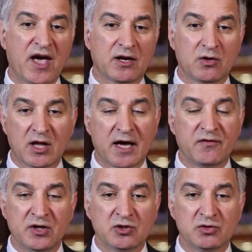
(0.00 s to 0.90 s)
had a lot
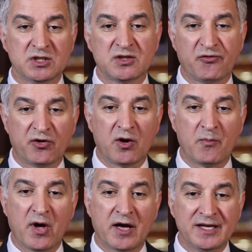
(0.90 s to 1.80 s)
of interest
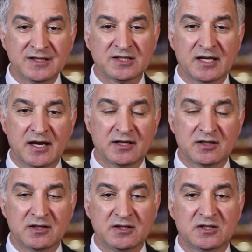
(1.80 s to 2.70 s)
from in-state
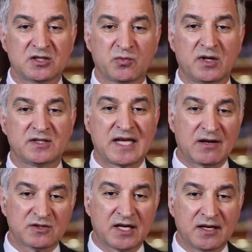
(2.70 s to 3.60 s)
entities as well as
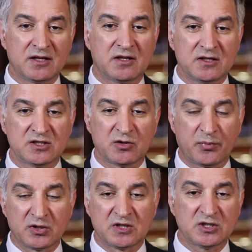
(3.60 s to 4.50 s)
outside entities to
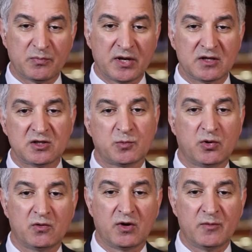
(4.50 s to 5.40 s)
participate in this
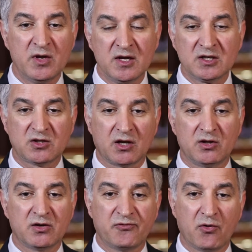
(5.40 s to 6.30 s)
program, so I
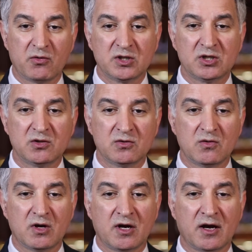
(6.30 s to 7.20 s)
look forward
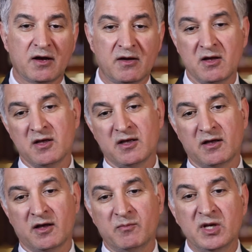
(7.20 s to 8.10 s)
to
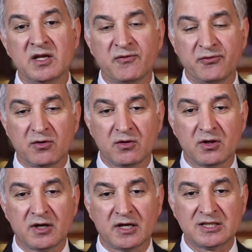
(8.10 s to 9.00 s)

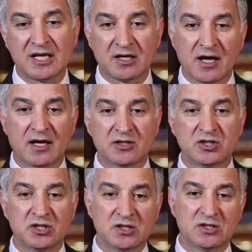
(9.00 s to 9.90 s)
meaningful
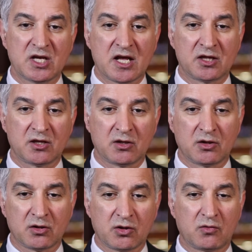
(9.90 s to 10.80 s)
technologies and
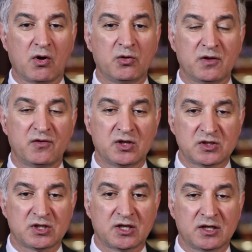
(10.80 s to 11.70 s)
the growth of this